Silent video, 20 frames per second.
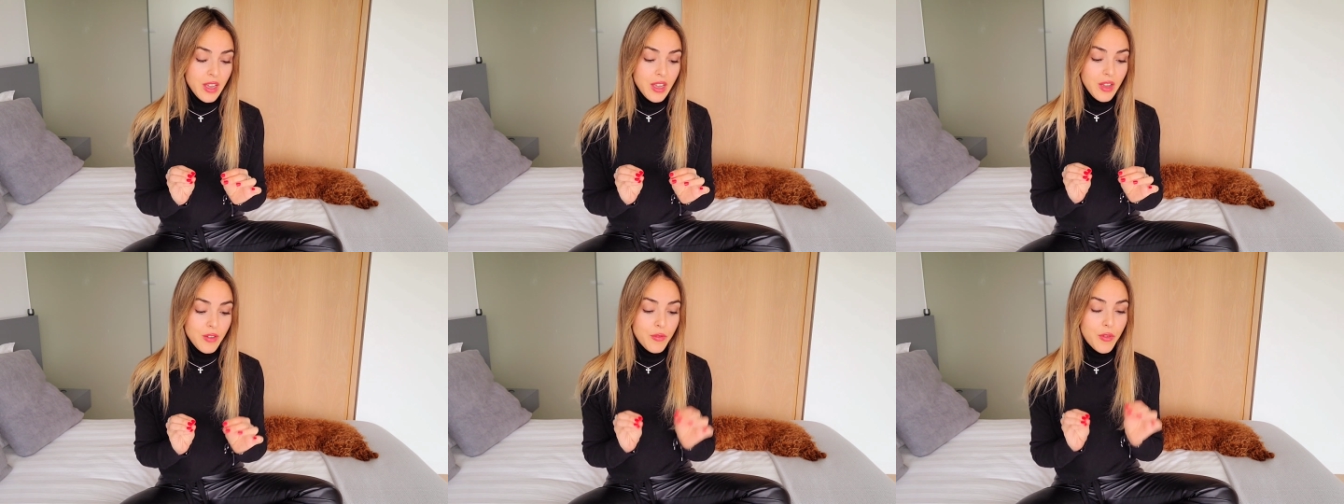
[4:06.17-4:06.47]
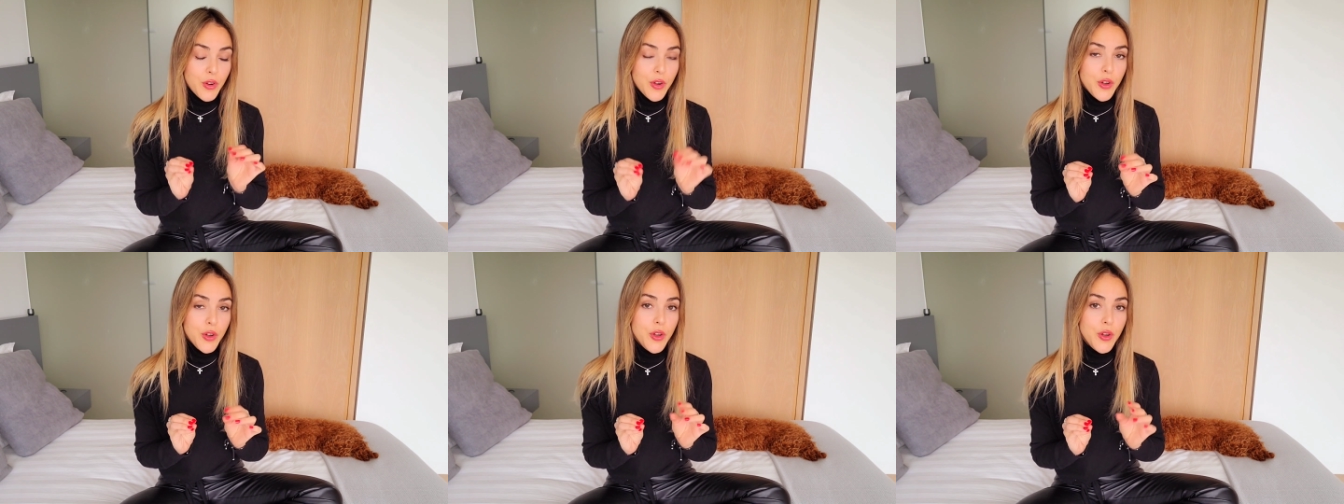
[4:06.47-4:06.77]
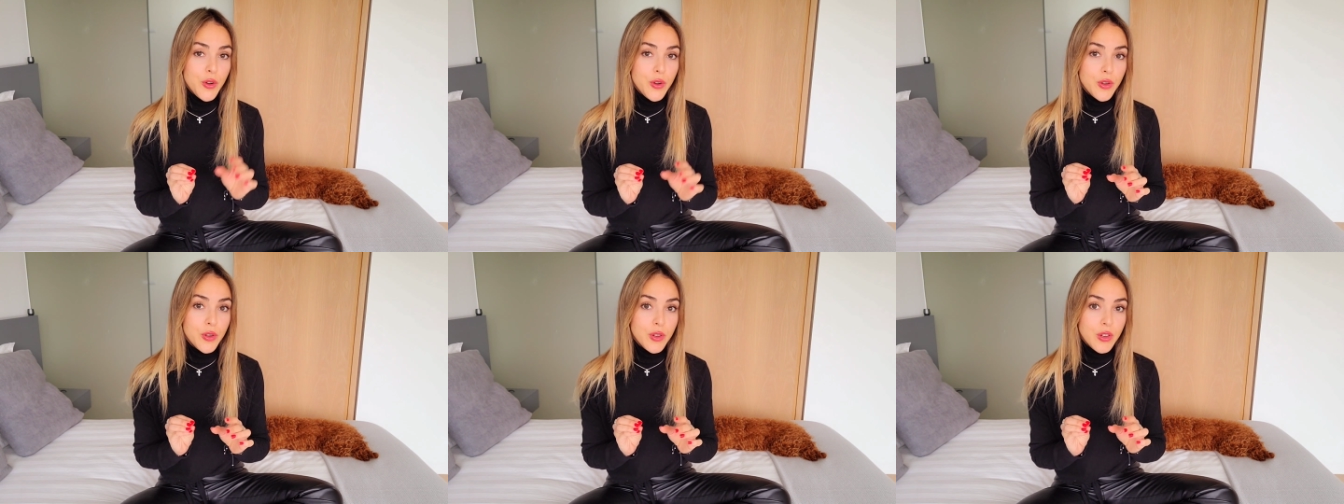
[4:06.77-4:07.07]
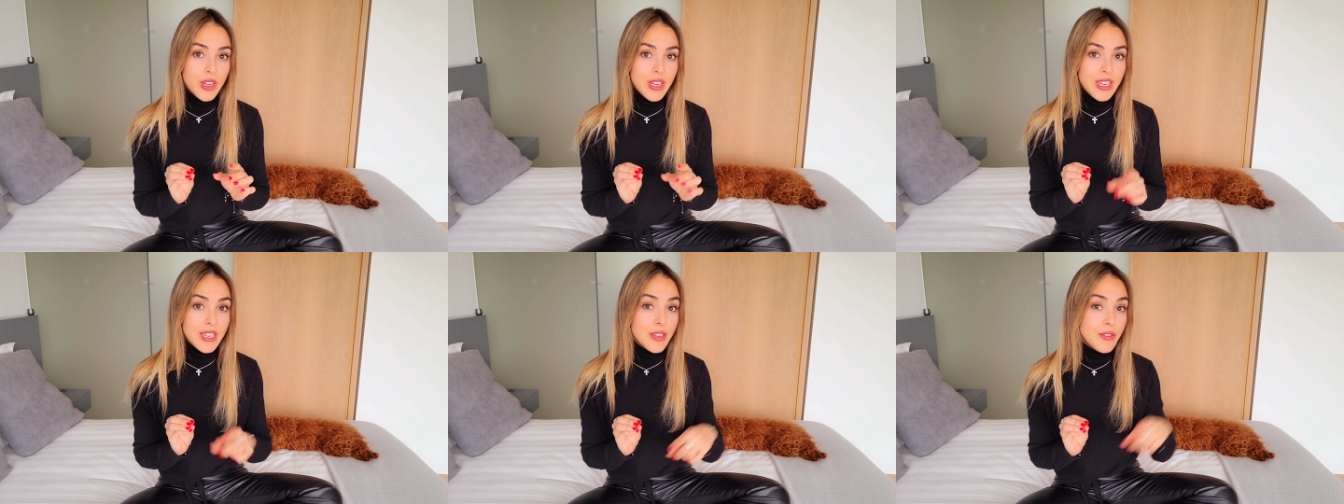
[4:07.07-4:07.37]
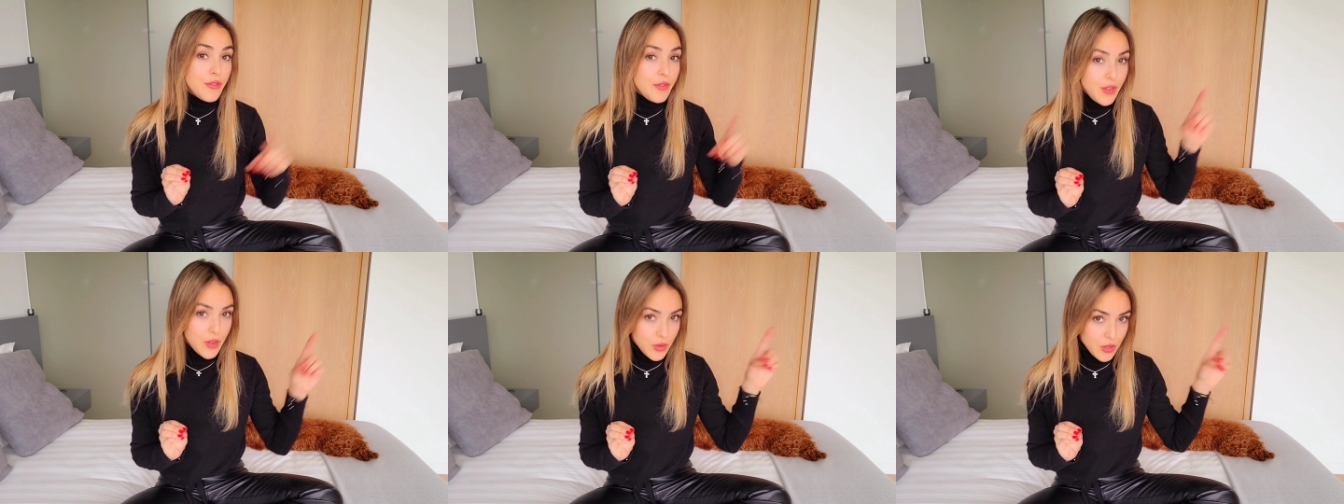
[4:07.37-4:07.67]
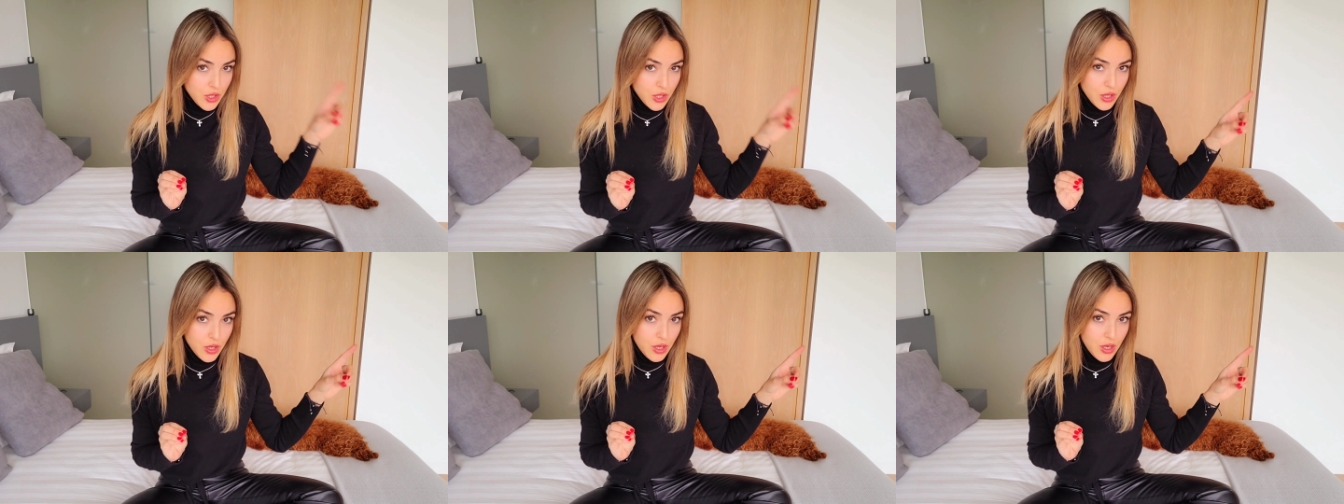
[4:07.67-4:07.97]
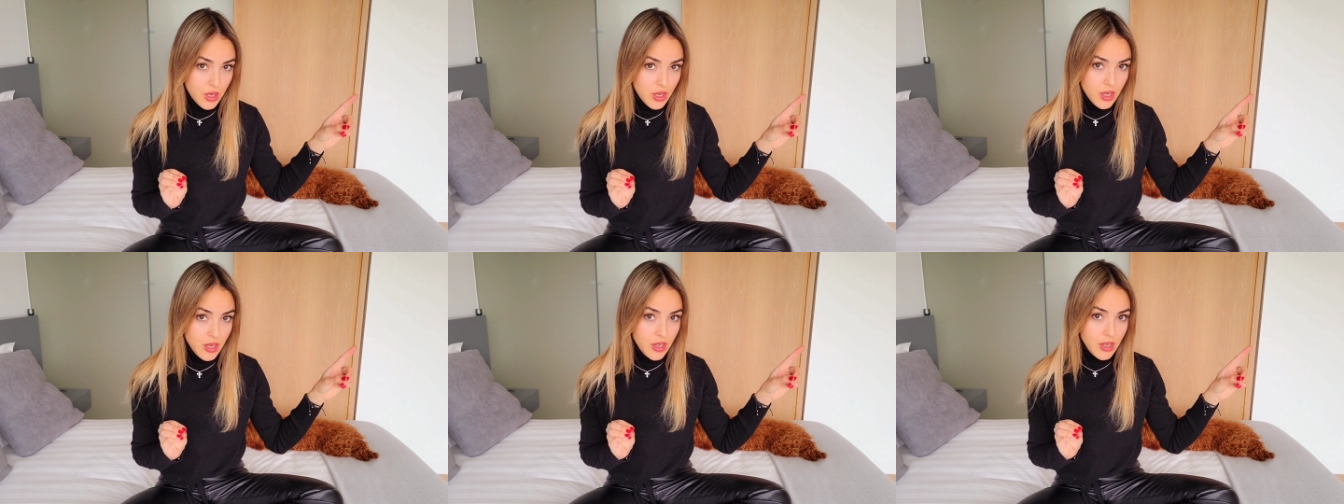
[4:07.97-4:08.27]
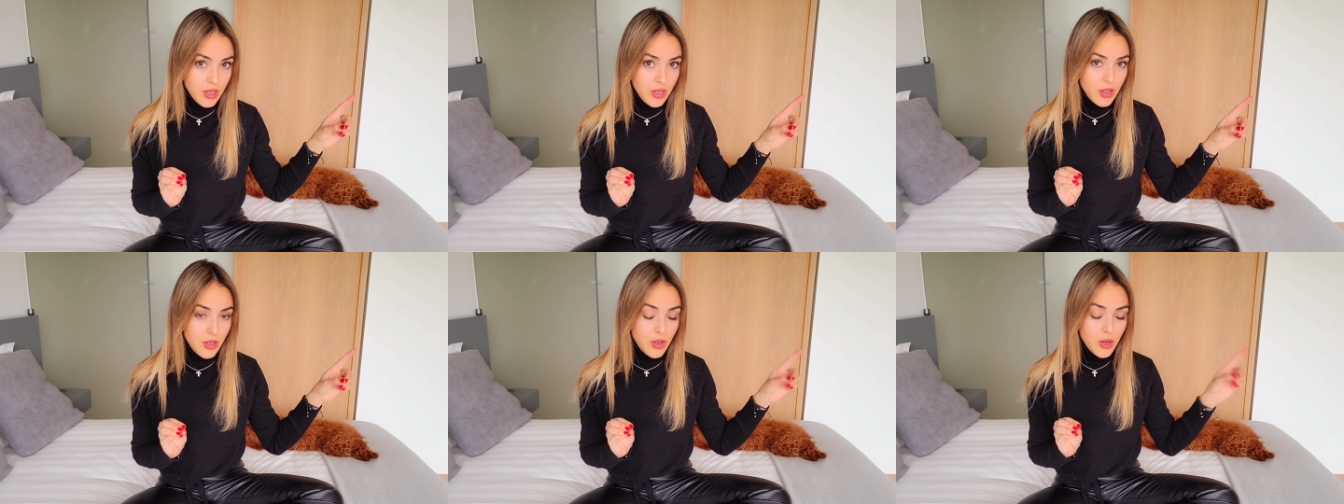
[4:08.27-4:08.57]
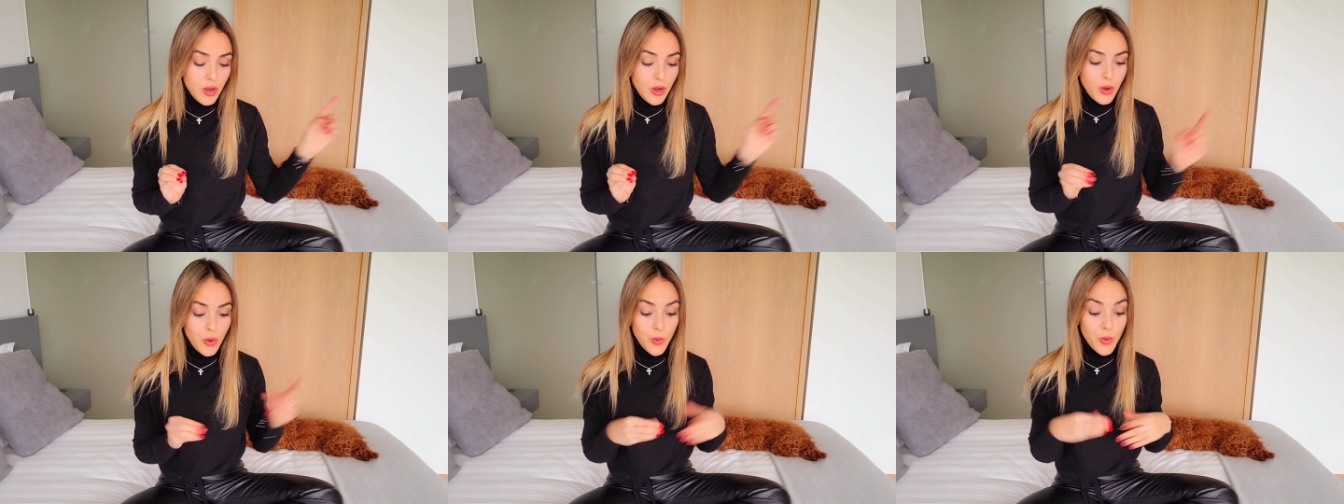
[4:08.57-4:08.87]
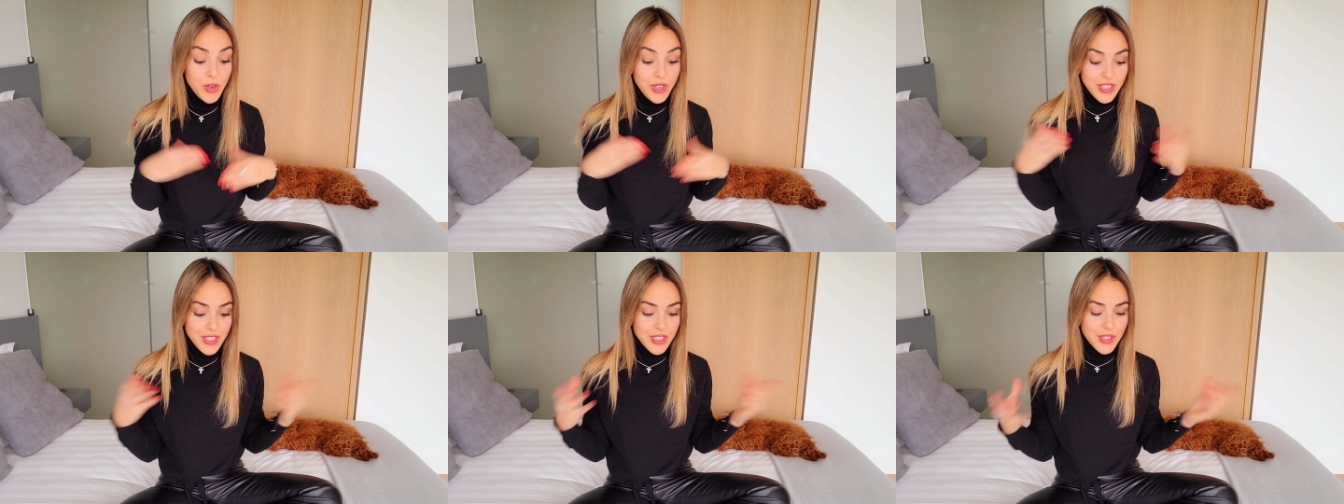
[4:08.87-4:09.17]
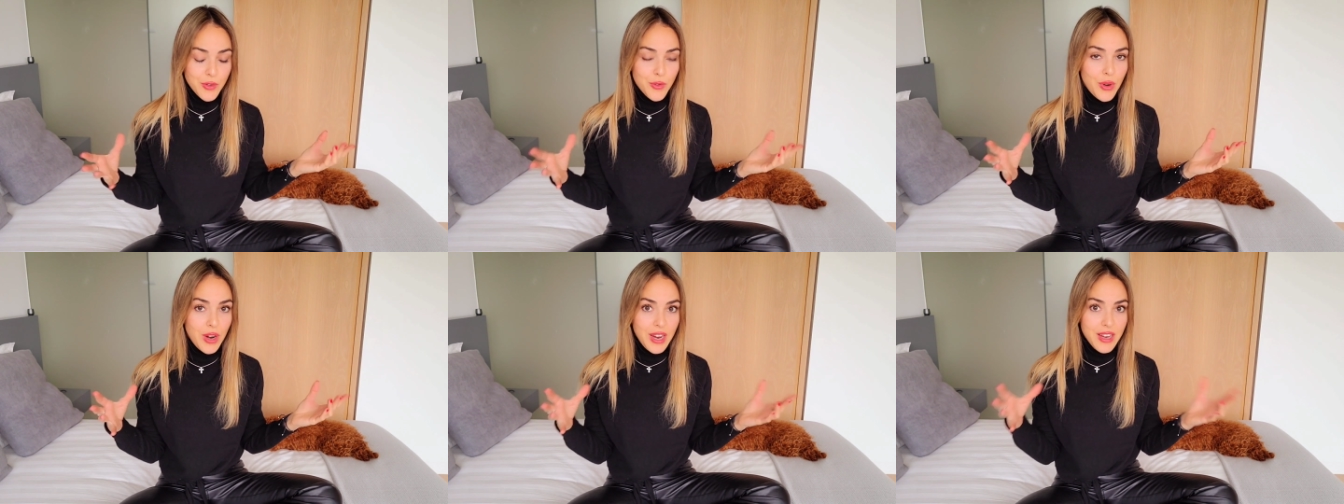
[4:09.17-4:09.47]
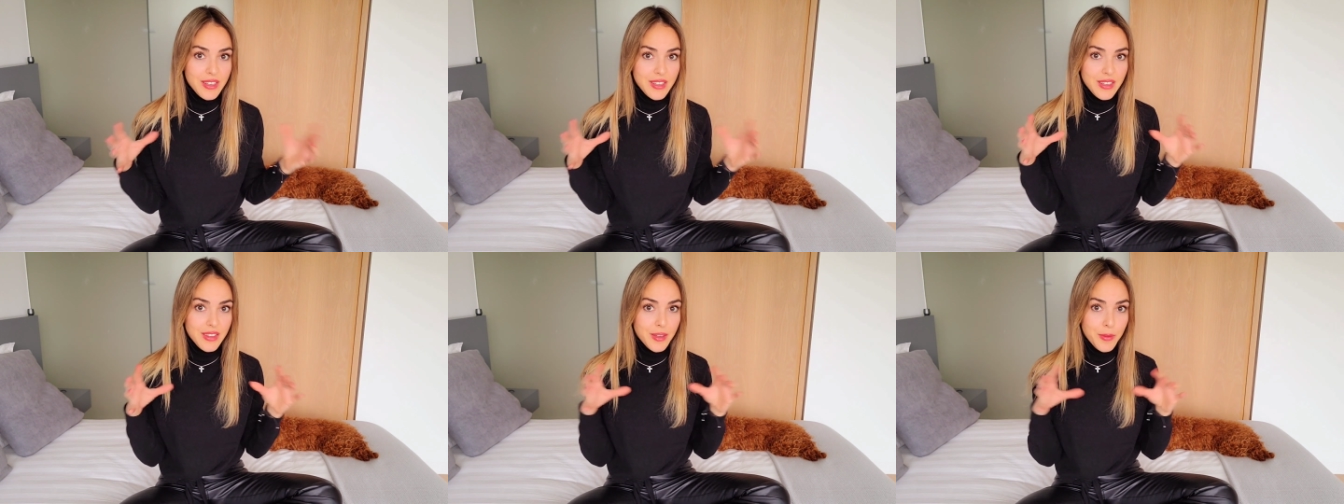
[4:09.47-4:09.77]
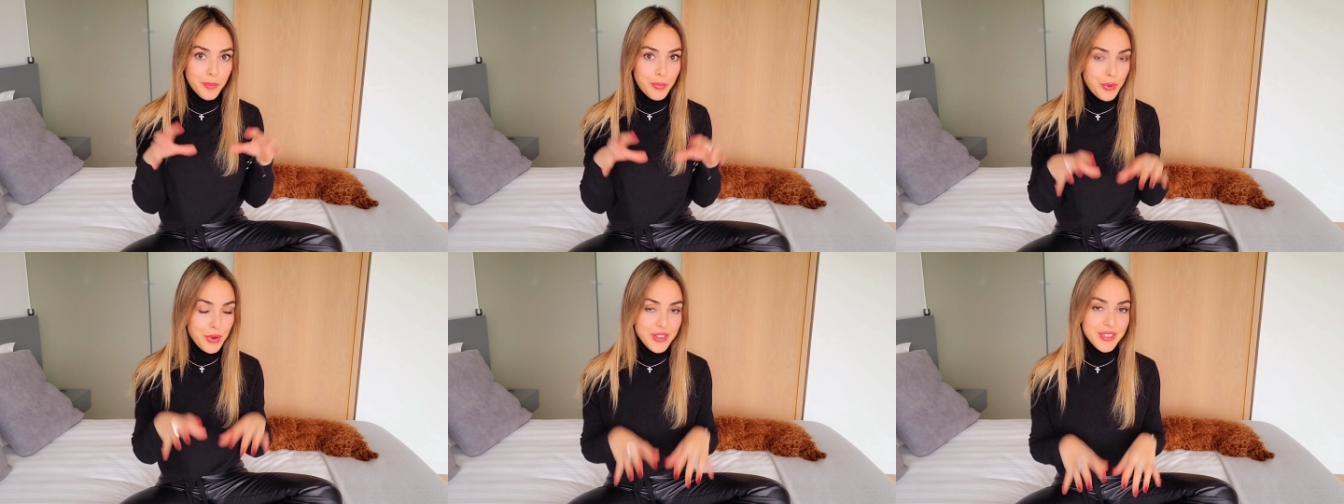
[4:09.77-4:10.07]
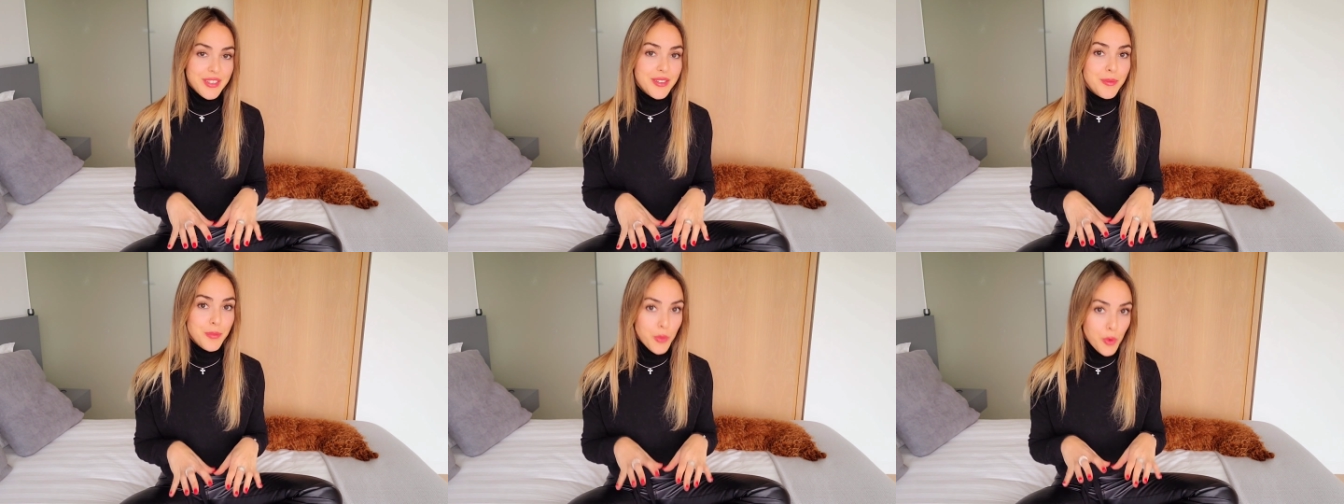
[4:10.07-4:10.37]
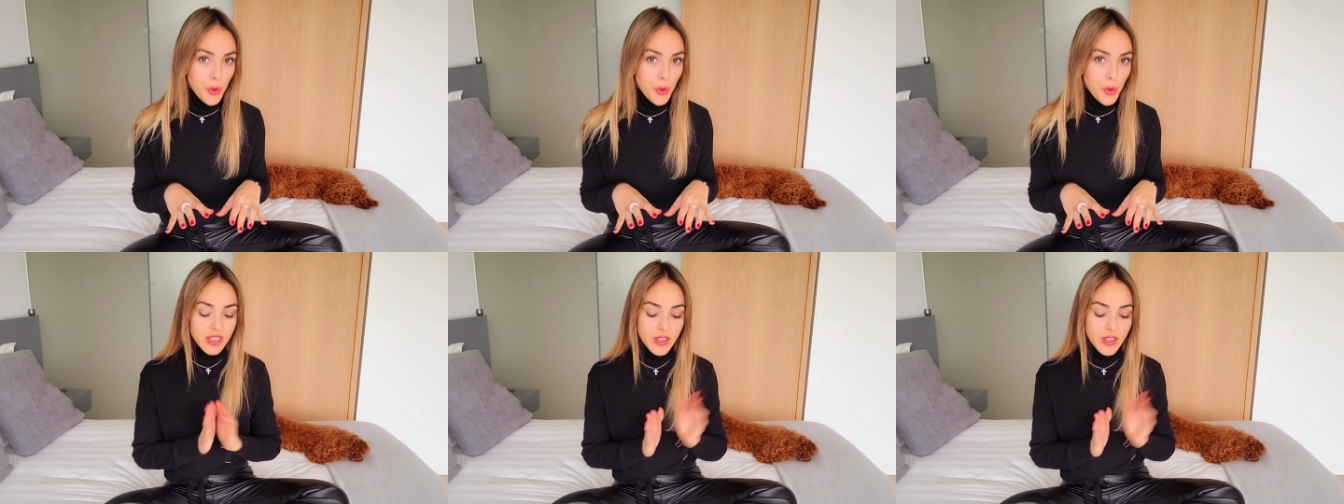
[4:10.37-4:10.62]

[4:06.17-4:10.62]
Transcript: for you in the future, not what is right in the present moment.